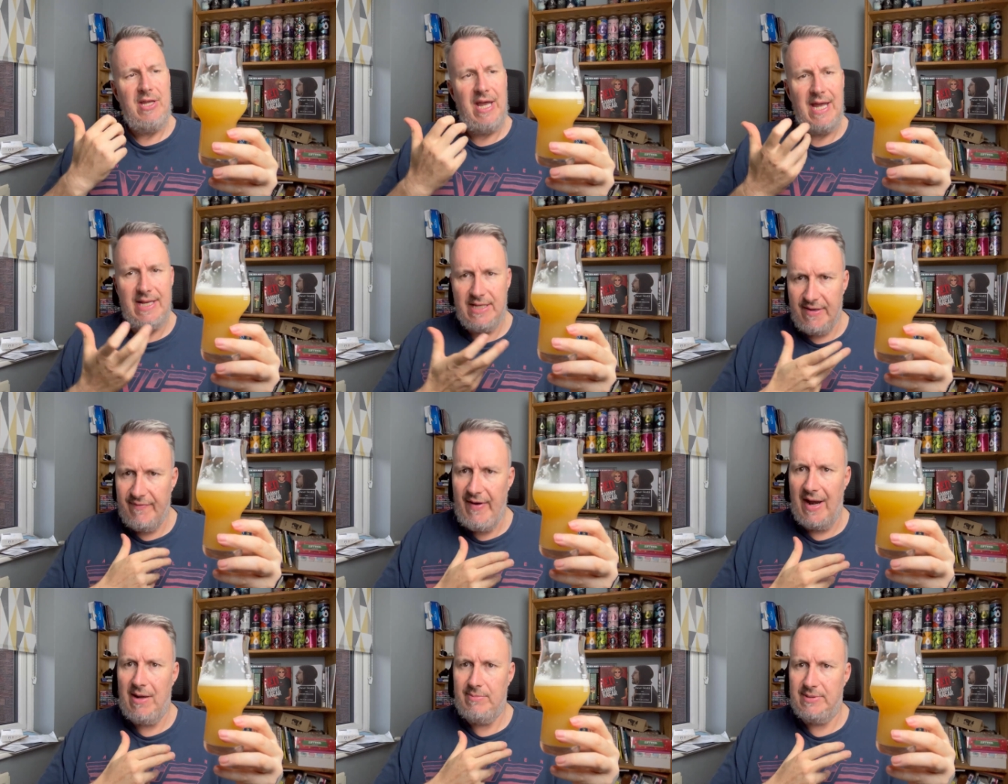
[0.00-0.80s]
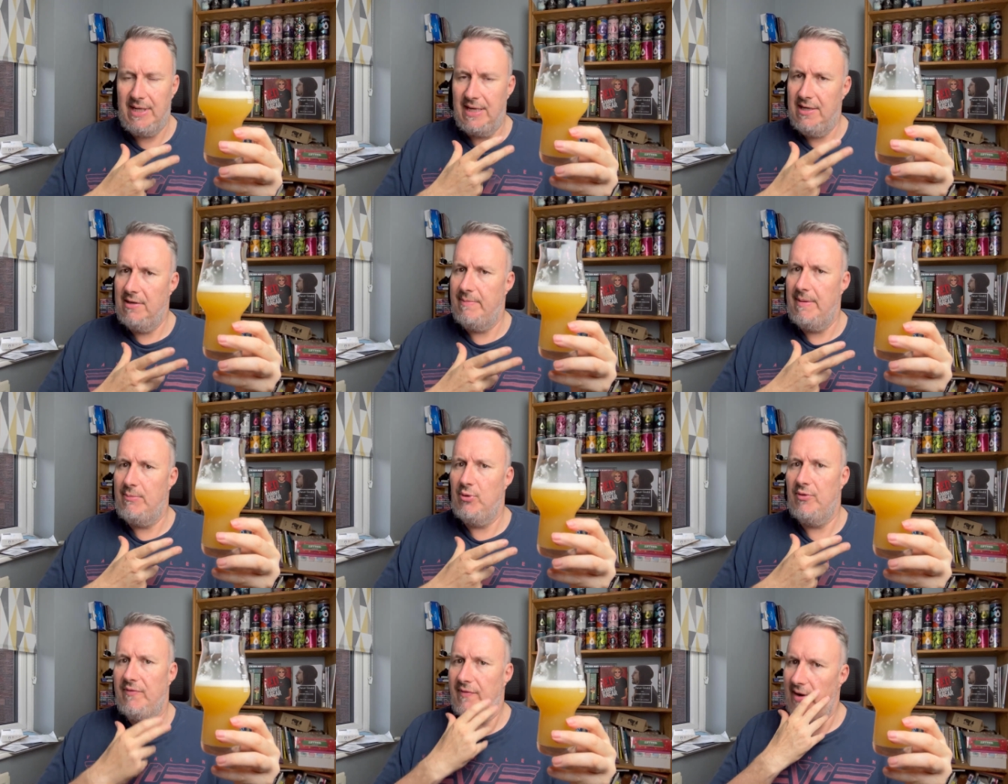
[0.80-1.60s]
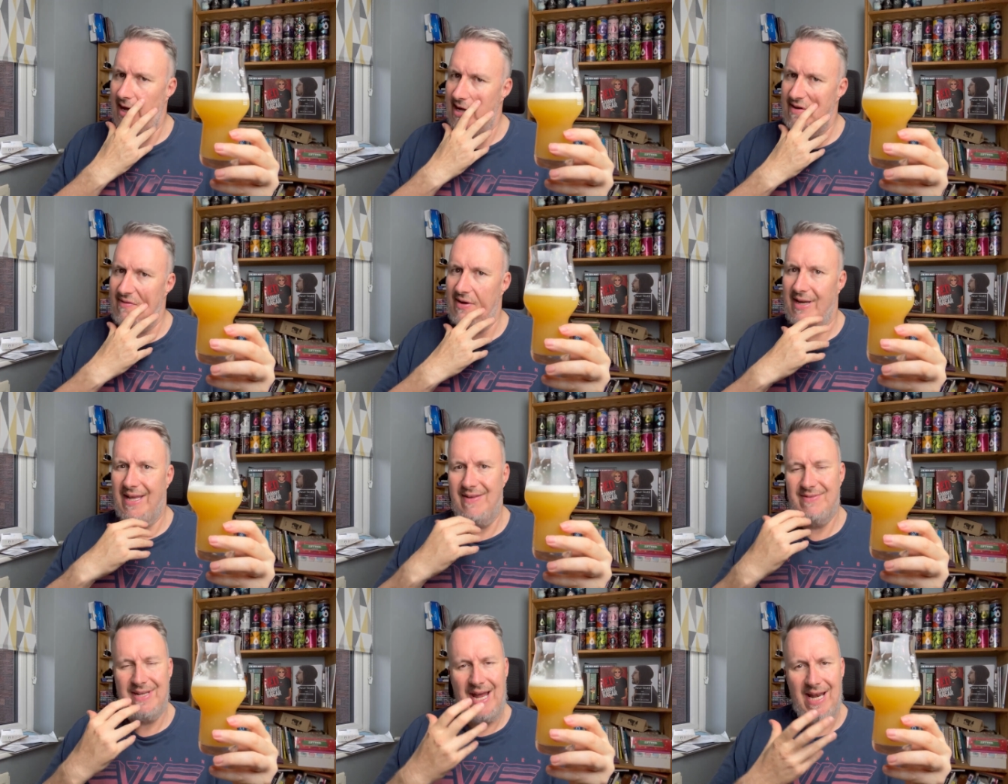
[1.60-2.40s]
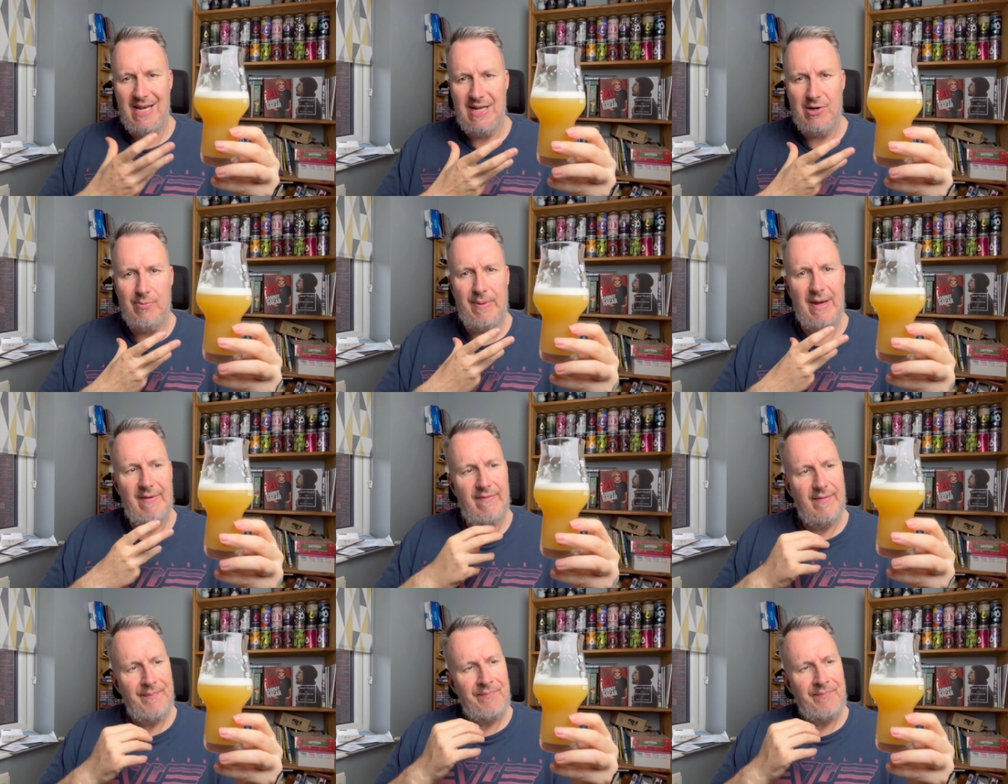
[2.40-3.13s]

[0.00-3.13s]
it develops a little bit more flavor it gives that little bit of